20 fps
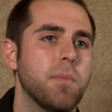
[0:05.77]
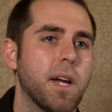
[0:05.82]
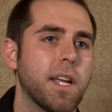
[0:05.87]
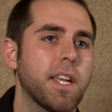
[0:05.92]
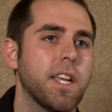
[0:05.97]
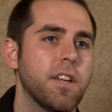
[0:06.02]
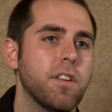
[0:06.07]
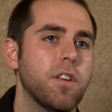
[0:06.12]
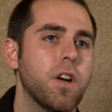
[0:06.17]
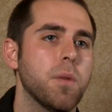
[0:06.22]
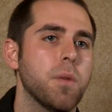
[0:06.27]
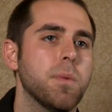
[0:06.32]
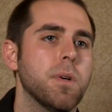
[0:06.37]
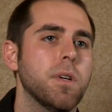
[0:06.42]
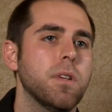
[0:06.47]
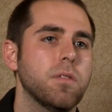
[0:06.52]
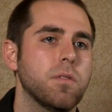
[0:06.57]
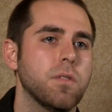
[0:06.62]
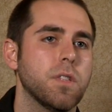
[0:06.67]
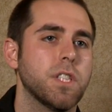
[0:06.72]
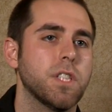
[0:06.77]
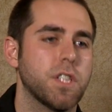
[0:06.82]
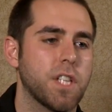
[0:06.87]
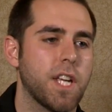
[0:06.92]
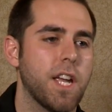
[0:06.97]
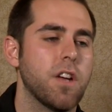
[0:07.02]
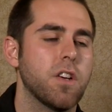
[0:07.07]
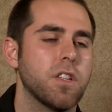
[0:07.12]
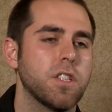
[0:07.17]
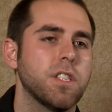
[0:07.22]
by Ken Roper, which
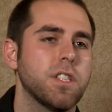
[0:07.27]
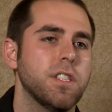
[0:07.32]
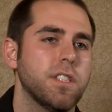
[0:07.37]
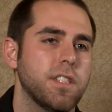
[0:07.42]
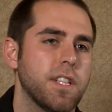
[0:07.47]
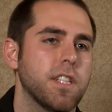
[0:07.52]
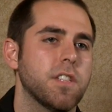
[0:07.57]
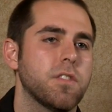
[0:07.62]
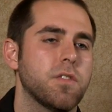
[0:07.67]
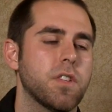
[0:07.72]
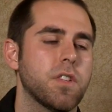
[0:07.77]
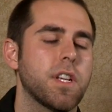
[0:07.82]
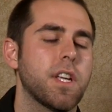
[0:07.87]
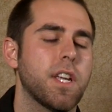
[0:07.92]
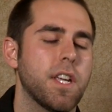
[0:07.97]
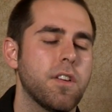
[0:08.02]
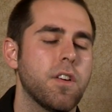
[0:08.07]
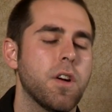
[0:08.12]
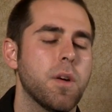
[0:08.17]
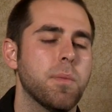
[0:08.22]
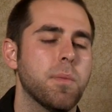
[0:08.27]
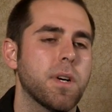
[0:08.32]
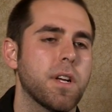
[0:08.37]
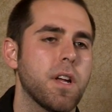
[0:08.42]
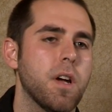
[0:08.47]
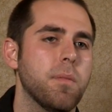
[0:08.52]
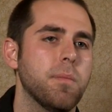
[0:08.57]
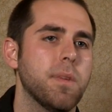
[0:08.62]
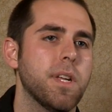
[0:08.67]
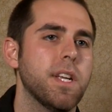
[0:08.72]
KRC stands for Ken Roper
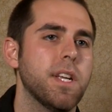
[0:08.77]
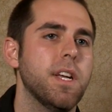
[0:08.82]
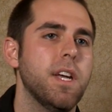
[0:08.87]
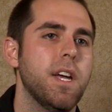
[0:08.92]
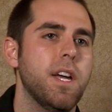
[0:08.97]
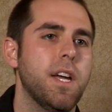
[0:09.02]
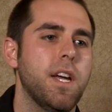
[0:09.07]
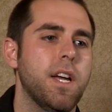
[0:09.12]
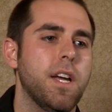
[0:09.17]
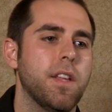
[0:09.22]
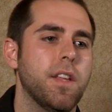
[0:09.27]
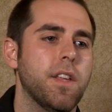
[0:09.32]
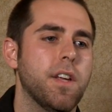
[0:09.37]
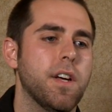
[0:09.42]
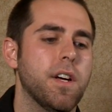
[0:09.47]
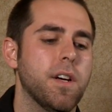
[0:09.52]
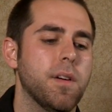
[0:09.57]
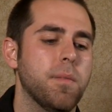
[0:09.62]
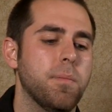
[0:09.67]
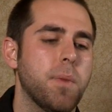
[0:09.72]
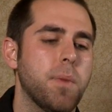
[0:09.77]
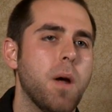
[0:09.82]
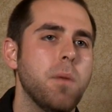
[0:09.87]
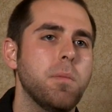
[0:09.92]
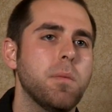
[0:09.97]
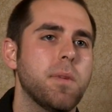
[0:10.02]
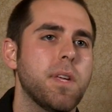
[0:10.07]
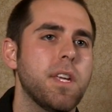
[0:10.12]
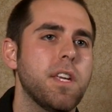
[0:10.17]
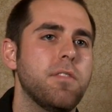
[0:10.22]
Company. The
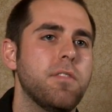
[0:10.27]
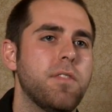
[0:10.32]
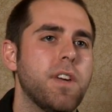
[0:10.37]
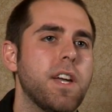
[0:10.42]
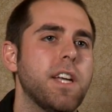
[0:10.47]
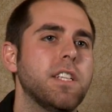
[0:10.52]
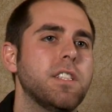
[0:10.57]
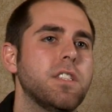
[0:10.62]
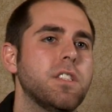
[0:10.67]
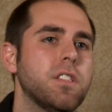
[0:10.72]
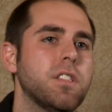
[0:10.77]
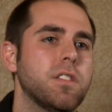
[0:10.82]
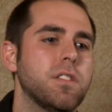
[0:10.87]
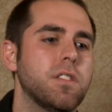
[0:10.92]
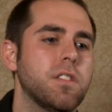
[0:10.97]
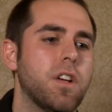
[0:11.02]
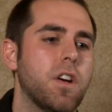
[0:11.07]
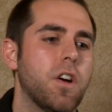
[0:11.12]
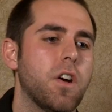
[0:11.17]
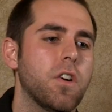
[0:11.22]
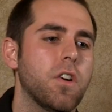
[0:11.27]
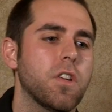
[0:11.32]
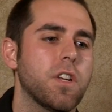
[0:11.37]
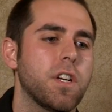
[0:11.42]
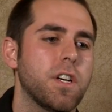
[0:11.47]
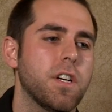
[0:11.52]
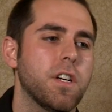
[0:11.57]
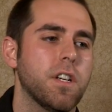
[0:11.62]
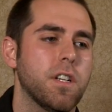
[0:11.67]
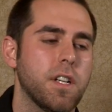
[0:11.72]
problem he faced
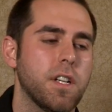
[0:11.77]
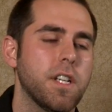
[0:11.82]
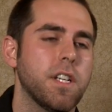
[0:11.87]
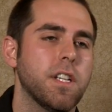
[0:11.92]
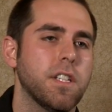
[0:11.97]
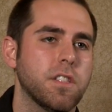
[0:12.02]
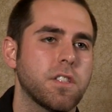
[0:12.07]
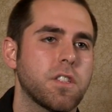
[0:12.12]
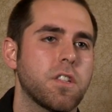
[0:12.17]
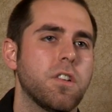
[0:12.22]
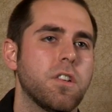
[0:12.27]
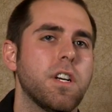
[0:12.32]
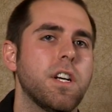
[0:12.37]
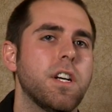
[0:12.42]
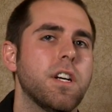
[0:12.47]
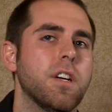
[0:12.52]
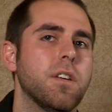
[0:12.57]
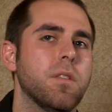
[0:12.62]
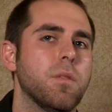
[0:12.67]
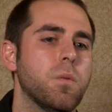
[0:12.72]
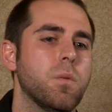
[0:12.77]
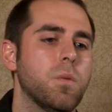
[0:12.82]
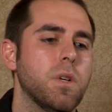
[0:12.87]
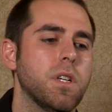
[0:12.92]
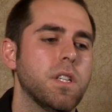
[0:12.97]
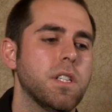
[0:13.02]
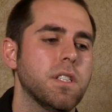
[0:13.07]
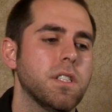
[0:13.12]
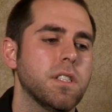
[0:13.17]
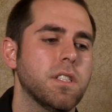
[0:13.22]
earlier in his career
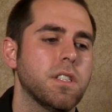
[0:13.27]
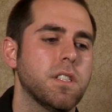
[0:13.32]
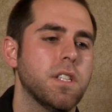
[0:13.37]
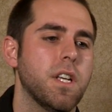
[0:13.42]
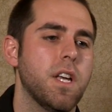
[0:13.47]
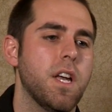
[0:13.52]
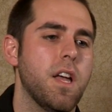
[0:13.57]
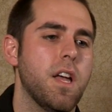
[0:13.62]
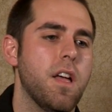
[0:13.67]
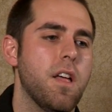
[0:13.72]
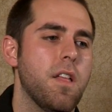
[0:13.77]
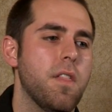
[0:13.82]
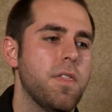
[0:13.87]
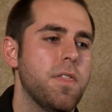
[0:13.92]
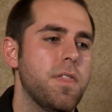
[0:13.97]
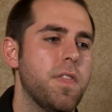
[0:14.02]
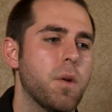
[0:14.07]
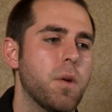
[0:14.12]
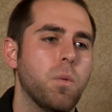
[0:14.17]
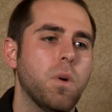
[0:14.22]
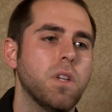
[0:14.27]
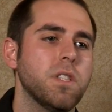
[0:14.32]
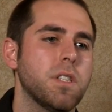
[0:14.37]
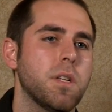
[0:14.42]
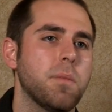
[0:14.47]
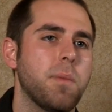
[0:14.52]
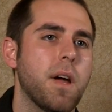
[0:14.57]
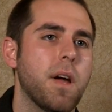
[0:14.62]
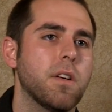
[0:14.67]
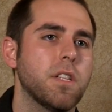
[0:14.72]
was there
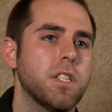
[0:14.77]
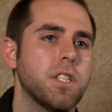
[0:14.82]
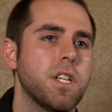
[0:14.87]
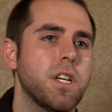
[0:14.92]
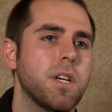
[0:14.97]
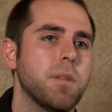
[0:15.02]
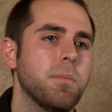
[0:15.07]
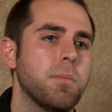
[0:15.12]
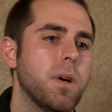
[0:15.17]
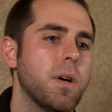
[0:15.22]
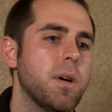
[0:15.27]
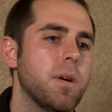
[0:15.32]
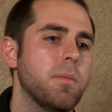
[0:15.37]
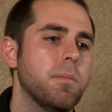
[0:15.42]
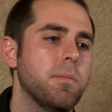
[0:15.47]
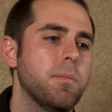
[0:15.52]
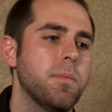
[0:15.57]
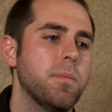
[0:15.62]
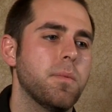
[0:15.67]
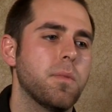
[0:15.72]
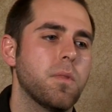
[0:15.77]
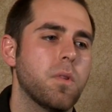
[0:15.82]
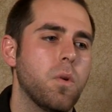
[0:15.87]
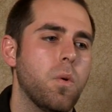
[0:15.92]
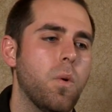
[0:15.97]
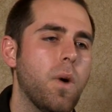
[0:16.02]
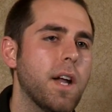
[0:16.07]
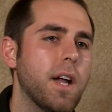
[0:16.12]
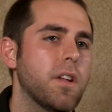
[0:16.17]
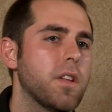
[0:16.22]
wasn't a power steering pump
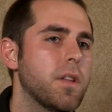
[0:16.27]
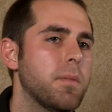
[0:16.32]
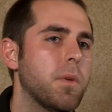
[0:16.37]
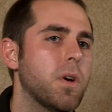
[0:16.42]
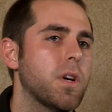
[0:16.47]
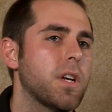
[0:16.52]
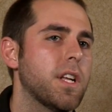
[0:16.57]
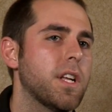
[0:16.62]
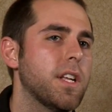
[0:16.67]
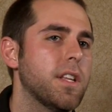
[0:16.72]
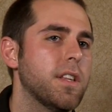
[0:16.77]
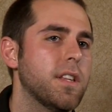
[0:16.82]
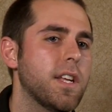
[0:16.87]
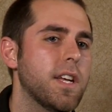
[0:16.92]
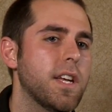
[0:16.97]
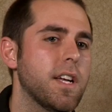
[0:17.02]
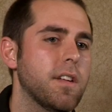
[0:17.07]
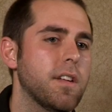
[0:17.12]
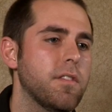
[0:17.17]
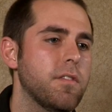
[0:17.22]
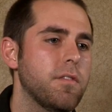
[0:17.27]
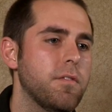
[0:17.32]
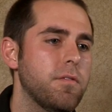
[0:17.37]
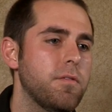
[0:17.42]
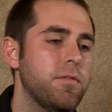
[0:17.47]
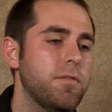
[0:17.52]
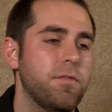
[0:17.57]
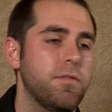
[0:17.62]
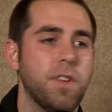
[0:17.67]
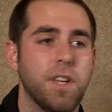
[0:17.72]
quite on the market that
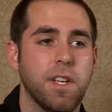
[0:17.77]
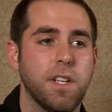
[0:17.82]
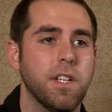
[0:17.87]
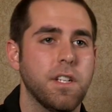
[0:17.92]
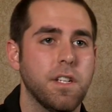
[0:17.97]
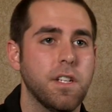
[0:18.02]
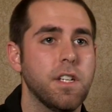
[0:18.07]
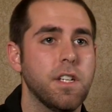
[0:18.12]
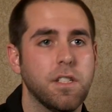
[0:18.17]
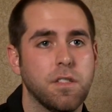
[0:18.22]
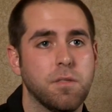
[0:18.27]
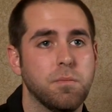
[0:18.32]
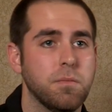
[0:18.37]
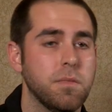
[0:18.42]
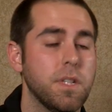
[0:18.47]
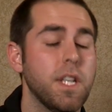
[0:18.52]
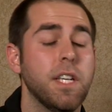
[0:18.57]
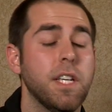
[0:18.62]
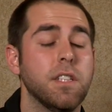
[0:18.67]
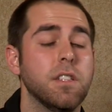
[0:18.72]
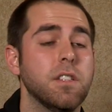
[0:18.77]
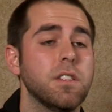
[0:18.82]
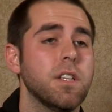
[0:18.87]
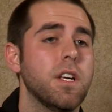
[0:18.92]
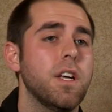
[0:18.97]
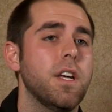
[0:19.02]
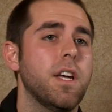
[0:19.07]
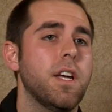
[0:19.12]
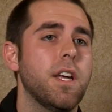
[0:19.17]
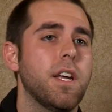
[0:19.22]
fit his needs.
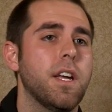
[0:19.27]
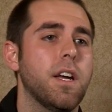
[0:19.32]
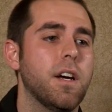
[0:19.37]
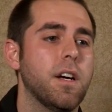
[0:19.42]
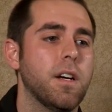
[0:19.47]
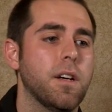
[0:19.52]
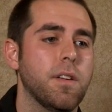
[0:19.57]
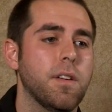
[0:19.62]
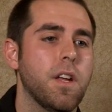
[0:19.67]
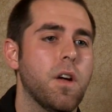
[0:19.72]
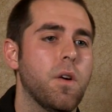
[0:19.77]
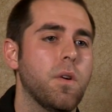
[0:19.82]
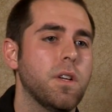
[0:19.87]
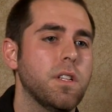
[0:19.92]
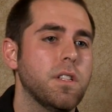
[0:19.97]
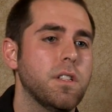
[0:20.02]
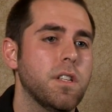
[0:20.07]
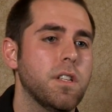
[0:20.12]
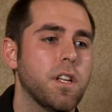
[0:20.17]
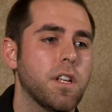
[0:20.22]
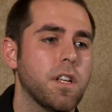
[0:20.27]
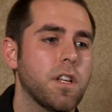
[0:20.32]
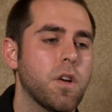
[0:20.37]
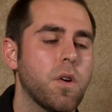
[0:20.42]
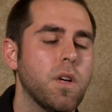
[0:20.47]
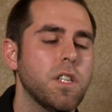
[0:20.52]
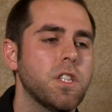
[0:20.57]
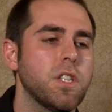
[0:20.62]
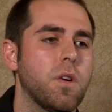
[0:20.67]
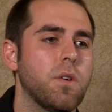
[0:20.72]
The
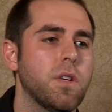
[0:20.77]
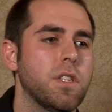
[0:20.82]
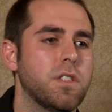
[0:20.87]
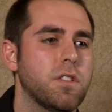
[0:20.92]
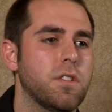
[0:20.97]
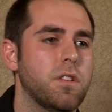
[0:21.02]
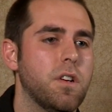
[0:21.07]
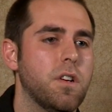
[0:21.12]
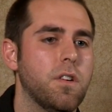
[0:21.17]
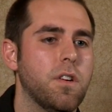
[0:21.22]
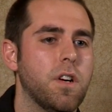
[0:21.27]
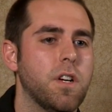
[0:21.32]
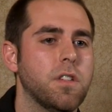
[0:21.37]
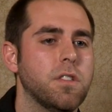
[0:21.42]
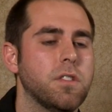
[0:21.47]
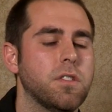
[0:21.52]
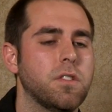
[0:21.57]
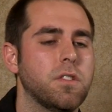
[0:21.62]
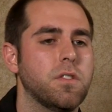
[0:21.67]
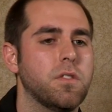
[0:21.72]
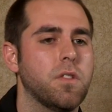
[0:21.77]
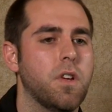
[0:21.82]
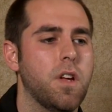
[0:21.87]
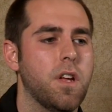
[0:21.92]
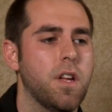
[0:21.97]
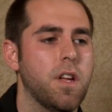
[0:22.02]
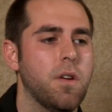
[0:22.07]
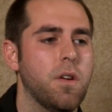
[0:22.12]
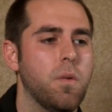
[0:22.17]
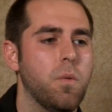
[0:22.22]
question always arose
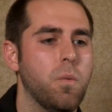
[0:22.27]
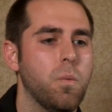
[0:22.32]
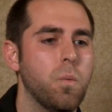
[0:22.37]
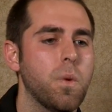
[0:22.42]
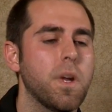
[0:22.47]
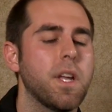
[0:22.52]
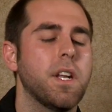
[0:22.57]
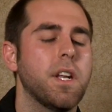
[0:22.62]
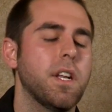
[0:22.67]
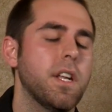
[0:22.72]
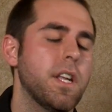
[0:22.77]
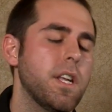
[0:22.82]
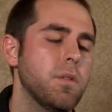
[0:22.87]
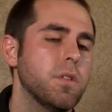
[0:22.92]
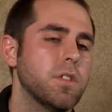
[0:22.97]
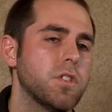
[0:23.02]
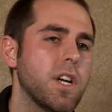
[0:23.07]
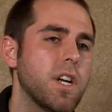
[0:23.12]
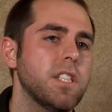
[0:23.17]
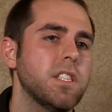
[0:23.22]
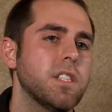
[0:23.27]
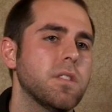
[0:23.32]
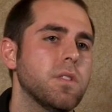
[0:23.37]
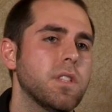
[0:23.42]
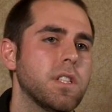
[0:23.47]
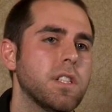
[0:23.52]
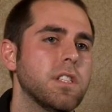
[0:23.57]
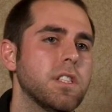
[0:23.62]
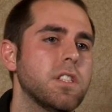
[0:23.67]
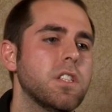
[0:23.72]
when he was racing
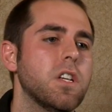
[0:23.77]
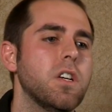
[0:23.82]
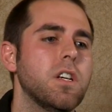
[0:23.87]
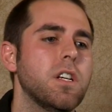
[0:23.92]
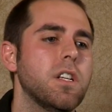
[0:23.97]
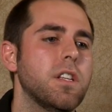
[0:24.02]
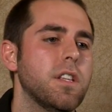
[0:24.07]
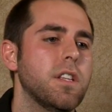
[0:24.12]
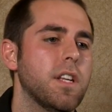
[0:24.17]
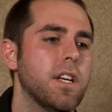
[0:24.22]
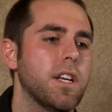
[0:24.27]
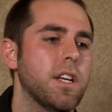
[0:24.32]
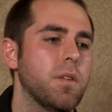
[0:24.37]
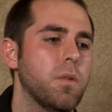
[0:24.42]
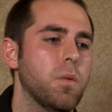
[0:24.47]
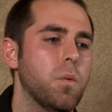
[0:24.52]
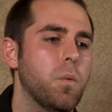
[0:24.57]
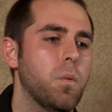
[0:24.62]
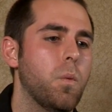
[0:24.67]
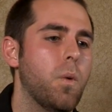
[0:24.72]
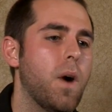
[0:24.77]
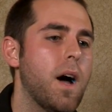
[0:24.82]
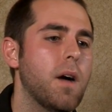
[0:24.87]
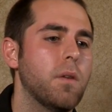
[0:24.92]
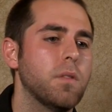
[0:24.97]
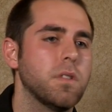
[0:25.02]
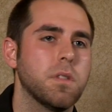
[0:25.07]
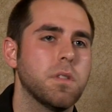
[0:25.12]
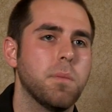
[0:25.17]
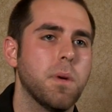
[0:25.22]
with his son, that why
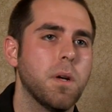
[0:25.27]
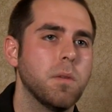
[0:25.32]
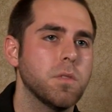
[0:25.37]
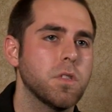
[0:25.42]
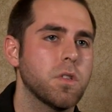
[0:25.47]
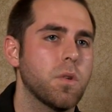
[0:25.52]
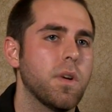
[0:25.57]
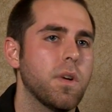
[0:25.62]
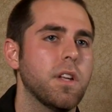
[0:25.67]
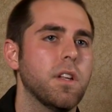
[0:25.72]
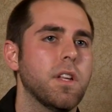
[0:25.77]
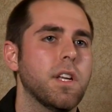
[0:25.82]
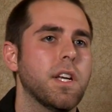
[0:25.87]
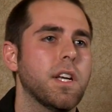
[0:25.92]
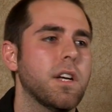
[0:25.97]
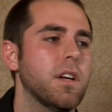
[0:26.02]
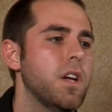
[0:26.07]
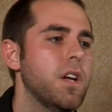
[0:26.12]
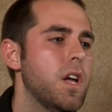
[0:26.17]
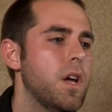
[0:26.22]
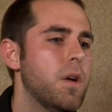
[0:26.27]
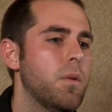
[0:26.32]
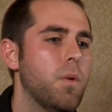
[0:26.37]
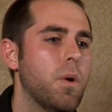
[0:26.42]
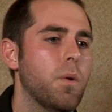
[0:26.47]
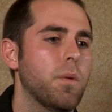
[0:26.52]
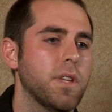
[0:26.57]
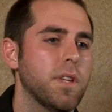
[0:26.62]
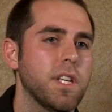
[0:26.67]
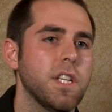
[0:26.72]
was the pump squealing?
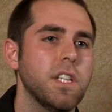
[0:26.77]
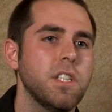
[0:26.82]
What were the